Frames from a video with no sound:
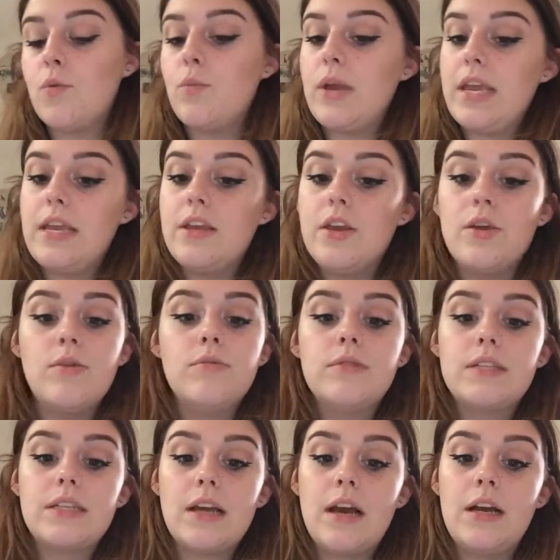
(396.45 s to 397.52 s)
we
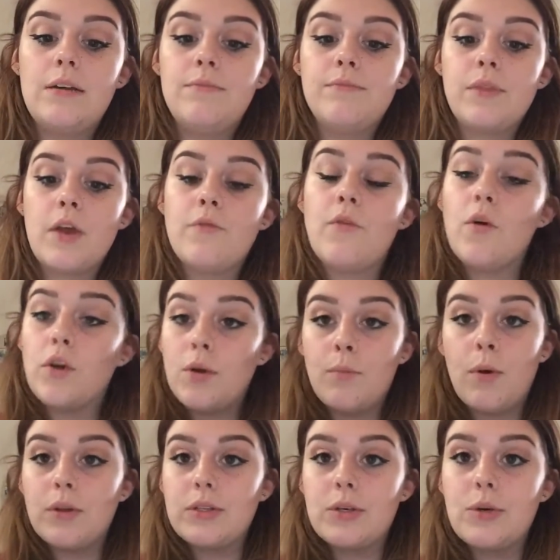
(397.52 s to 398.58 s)
used a vodka
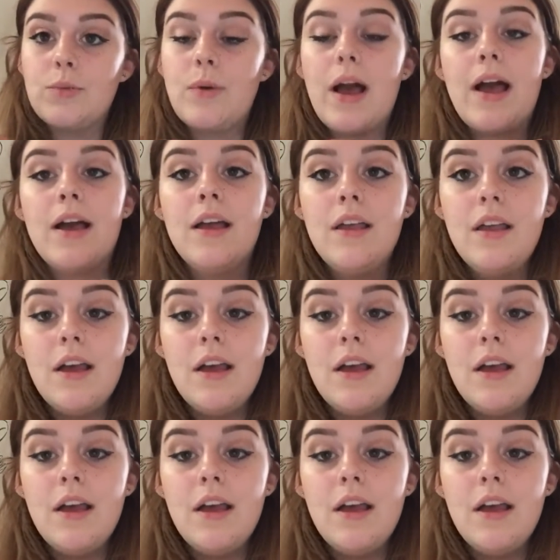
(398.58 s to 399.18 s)
bottle where